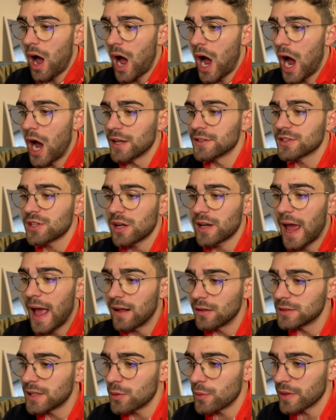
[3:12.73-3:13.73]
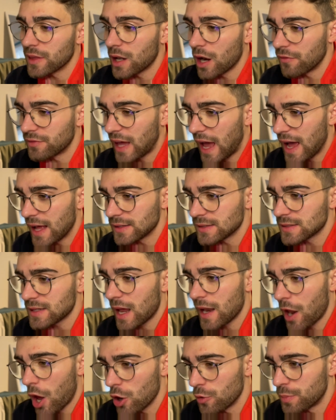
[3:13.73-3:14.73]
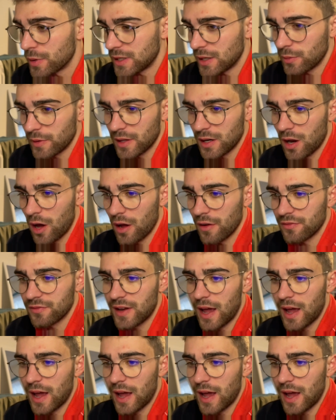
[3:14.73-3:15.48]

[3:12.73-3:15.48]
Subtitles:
Einstein held it with gloved hands and opened it with a knife.